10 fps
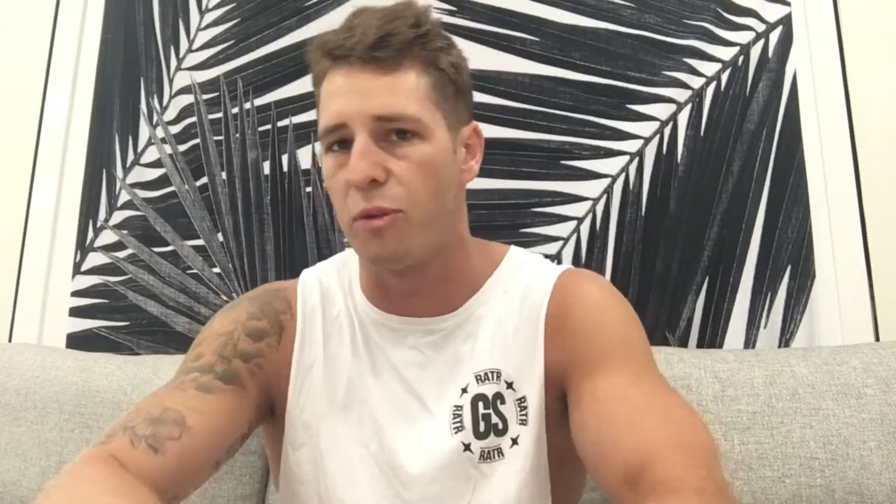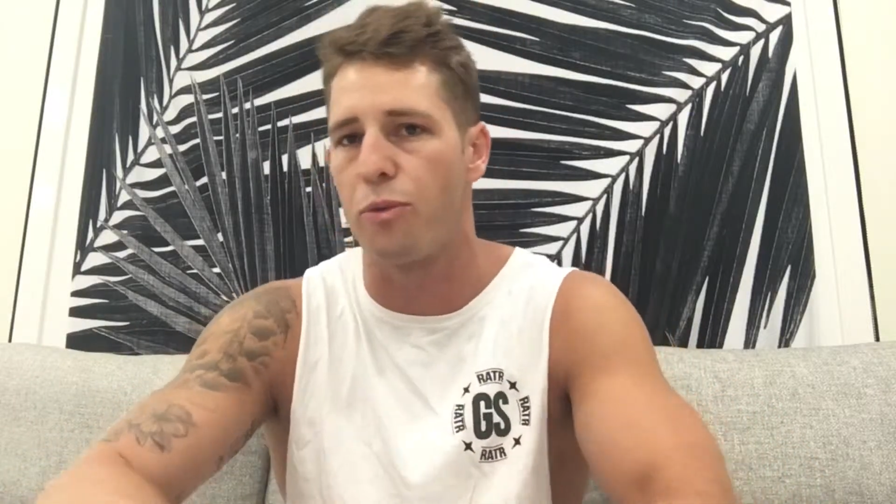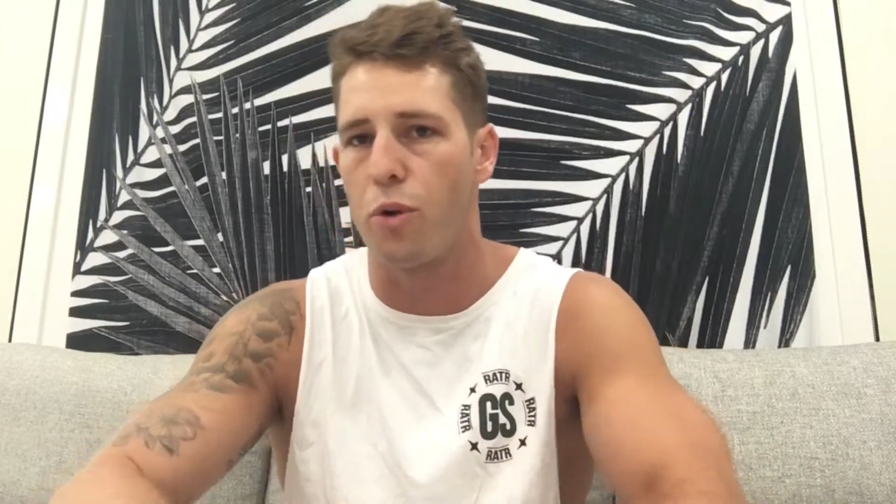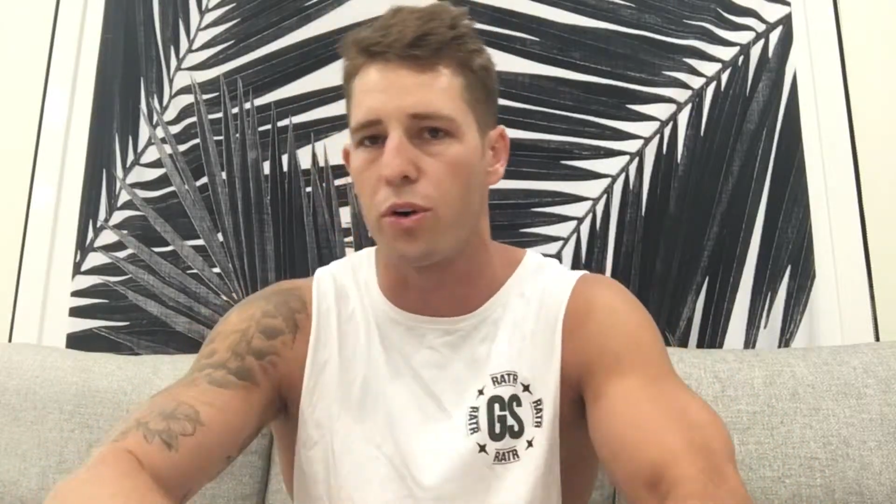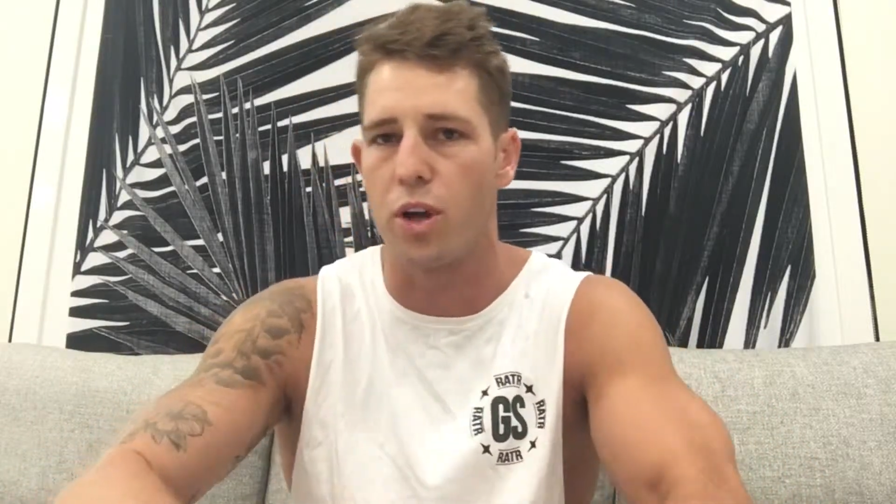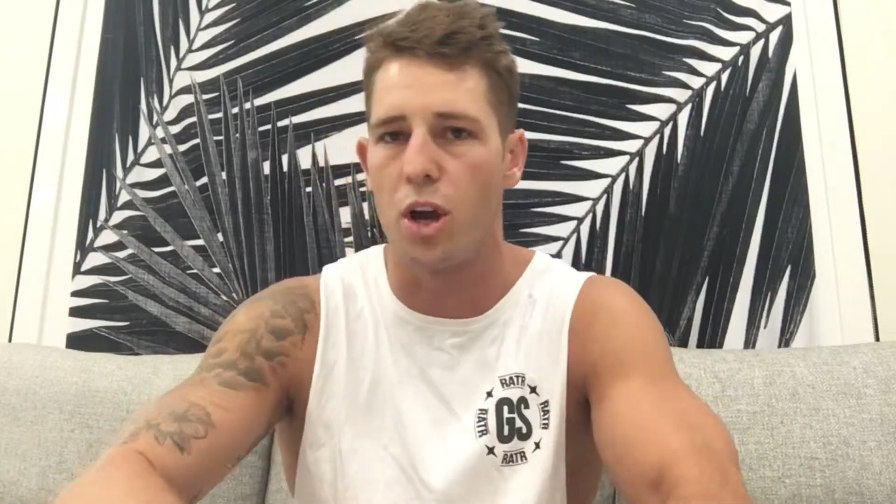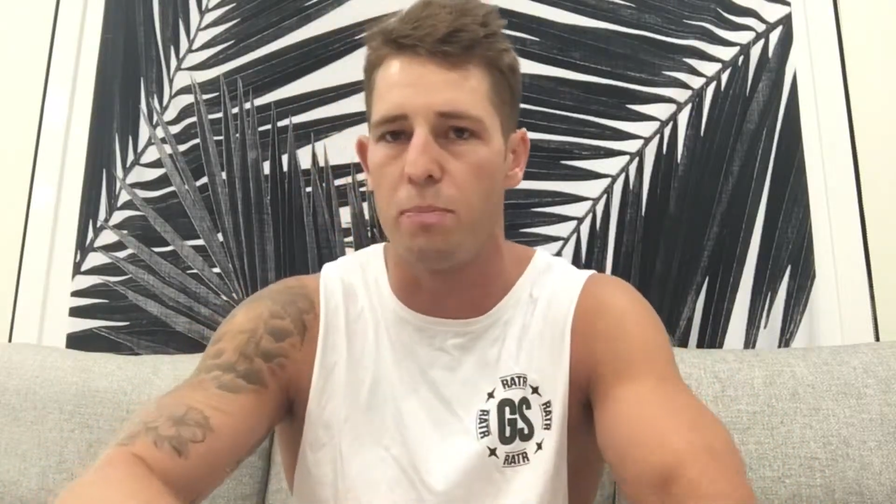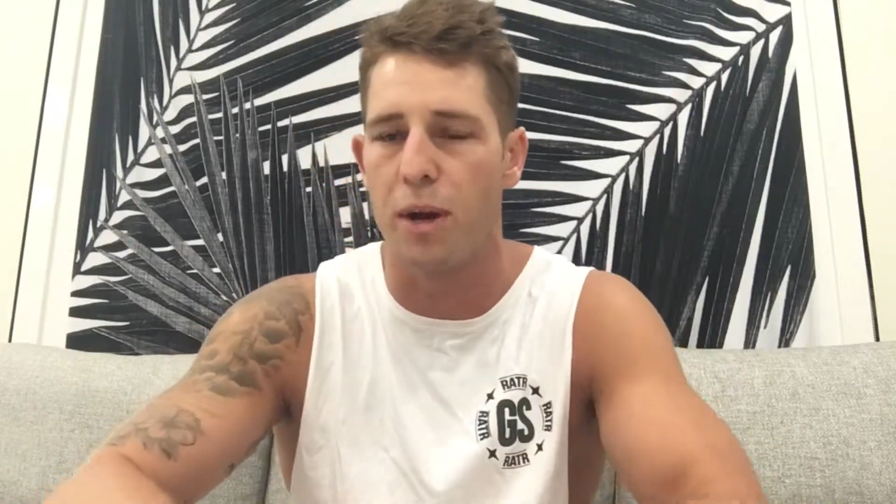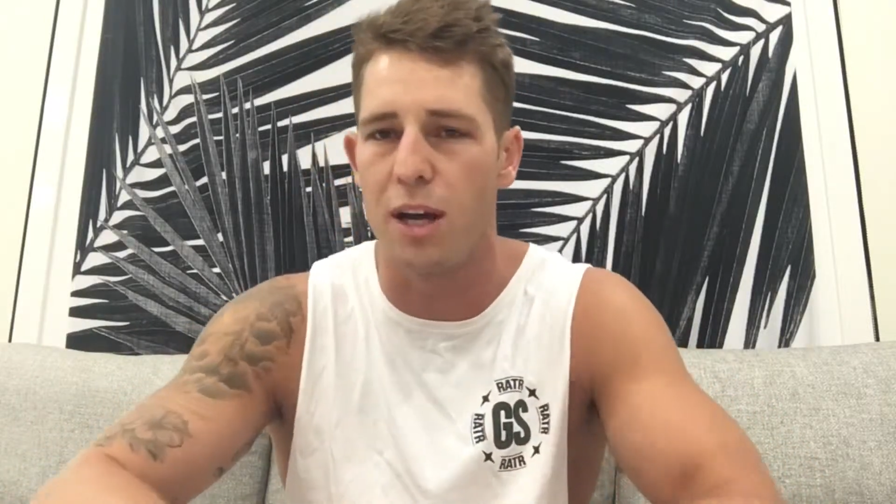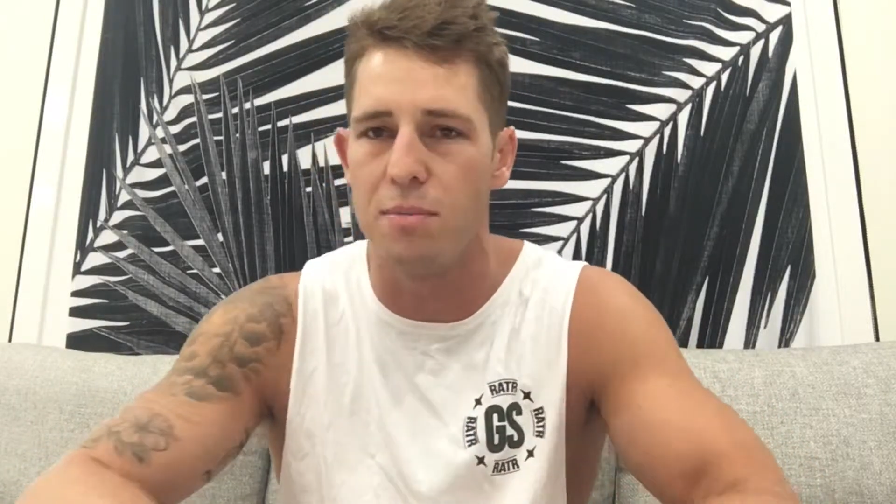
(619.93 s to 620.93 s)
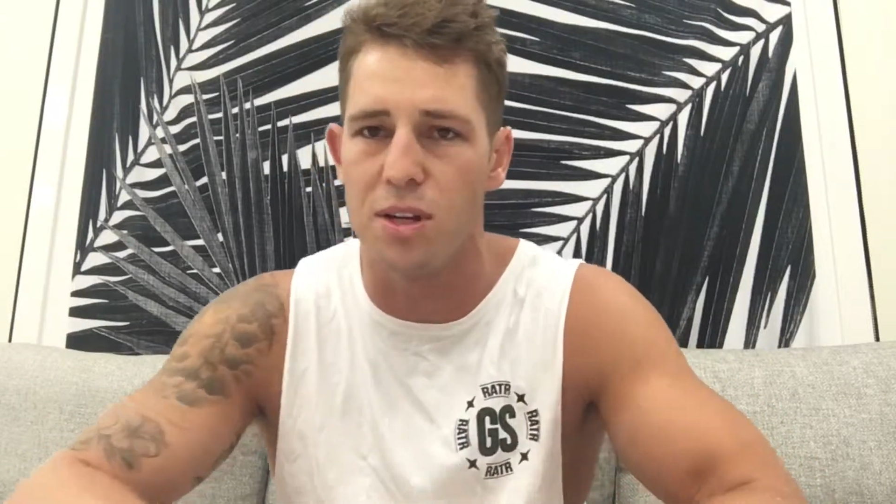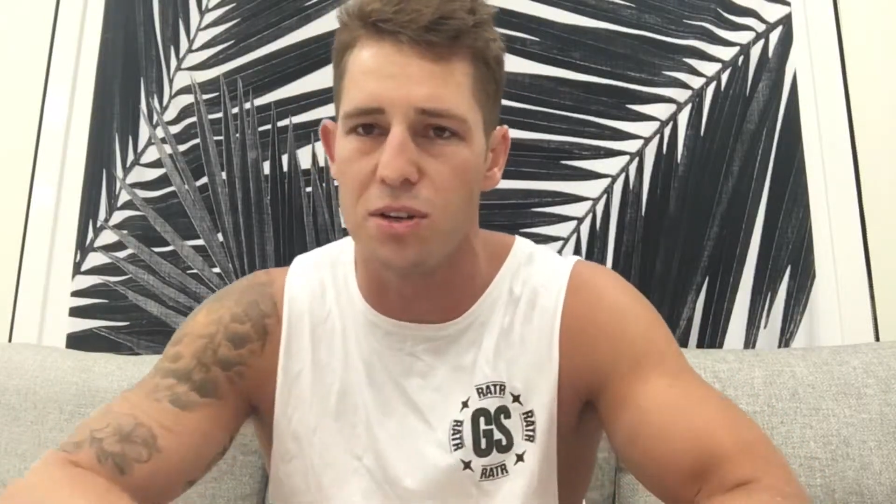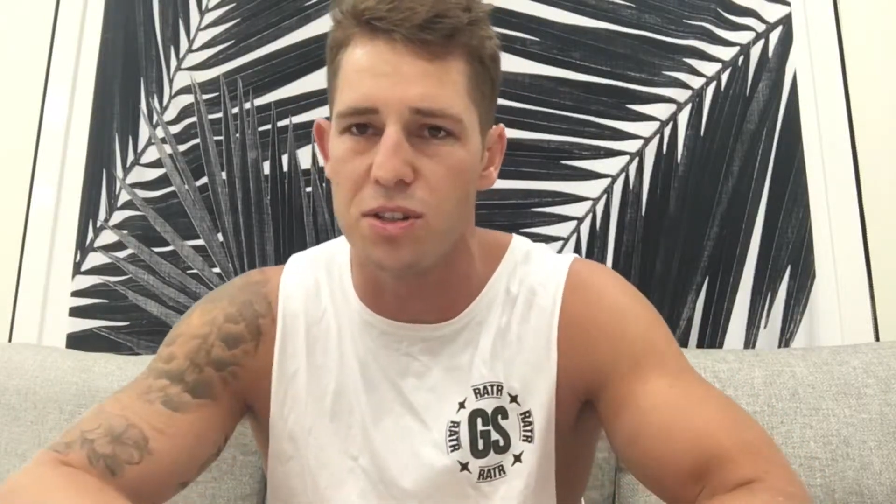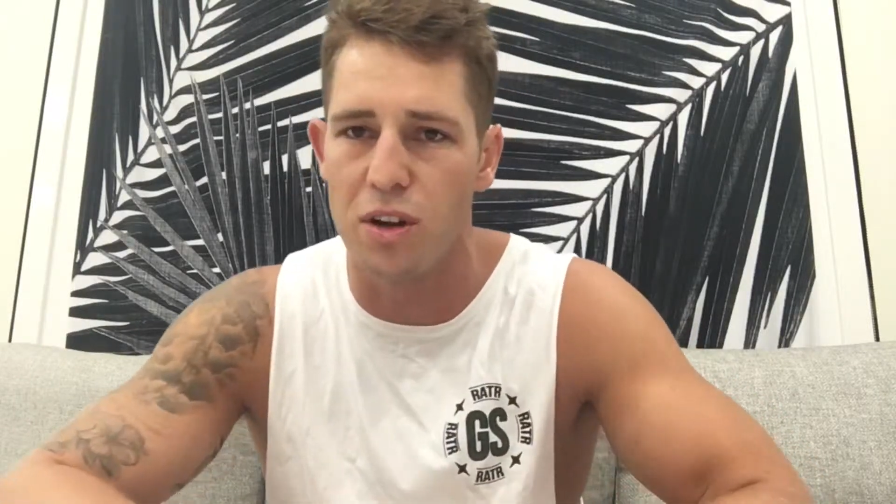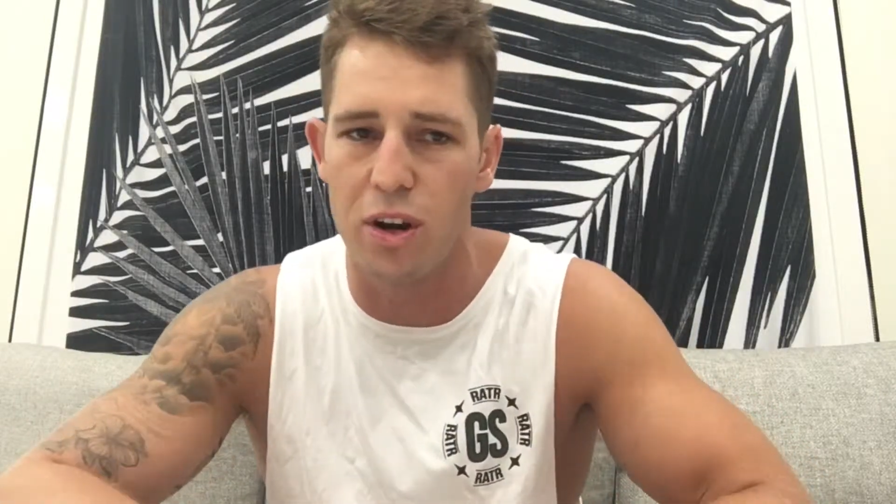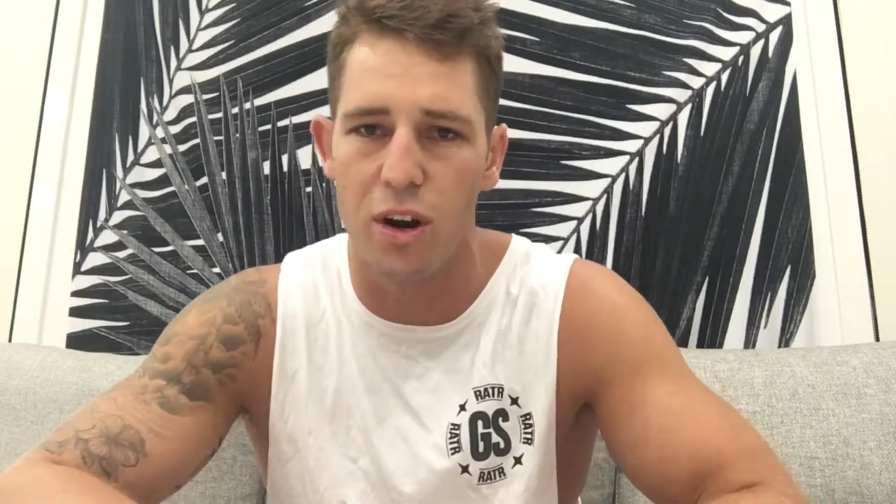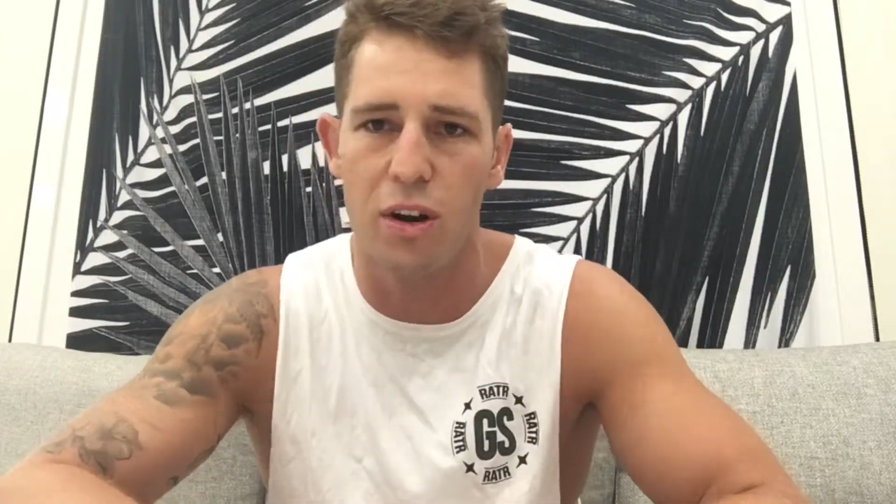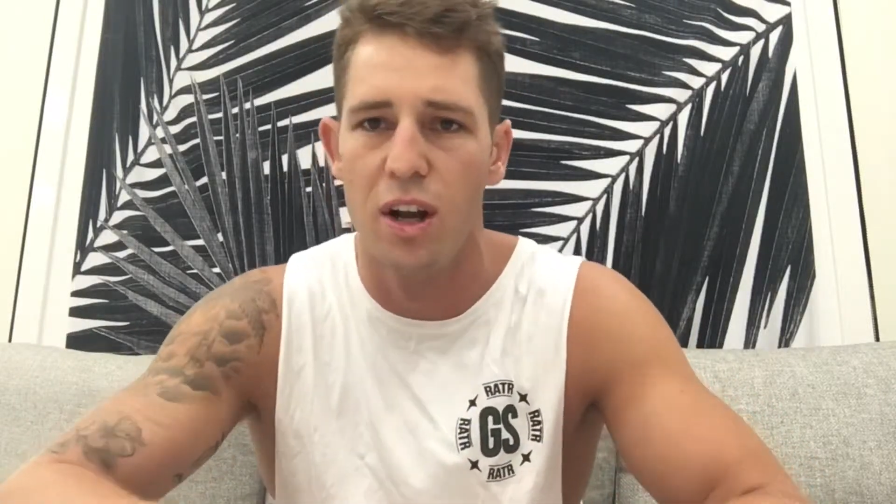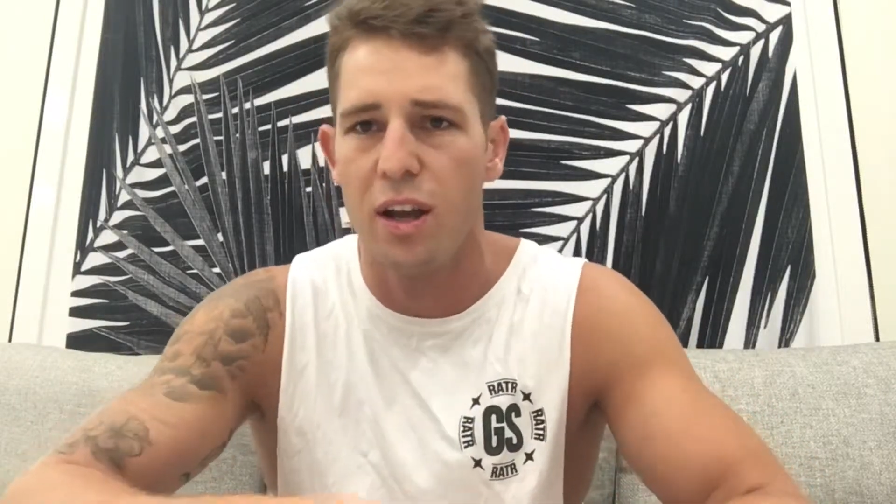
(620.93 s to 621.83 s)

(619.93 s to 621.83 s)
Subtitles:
before I go to bed, because I know